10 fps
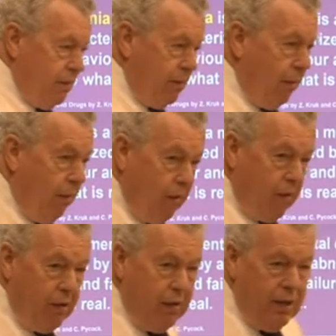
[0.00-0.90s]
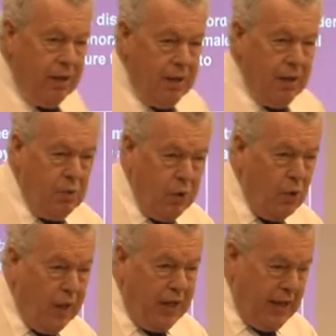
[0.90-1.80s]
God, We all
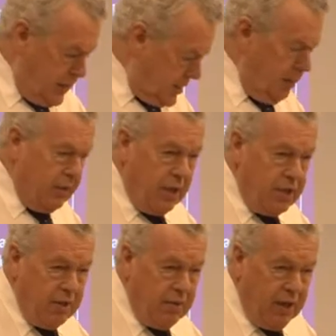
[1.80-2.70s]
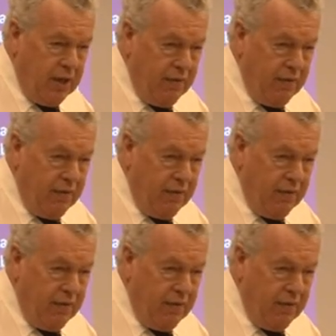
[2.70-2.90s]
get that sometimes, don't we?